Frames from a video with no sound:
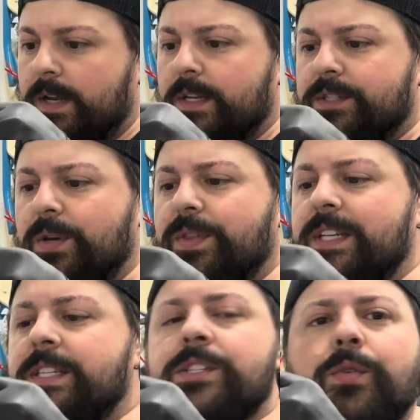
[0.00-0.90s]
So
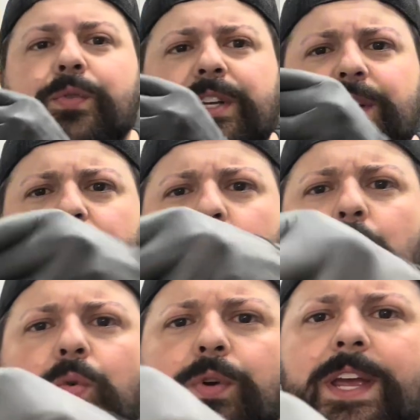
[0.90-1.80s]
this is a really
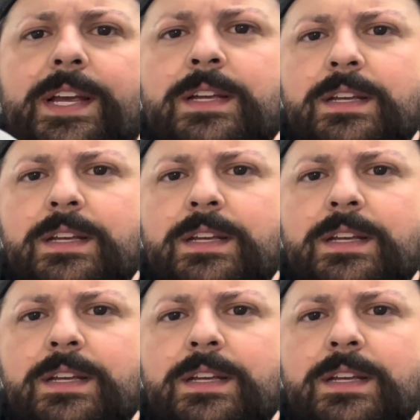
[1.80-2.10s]
cool ring.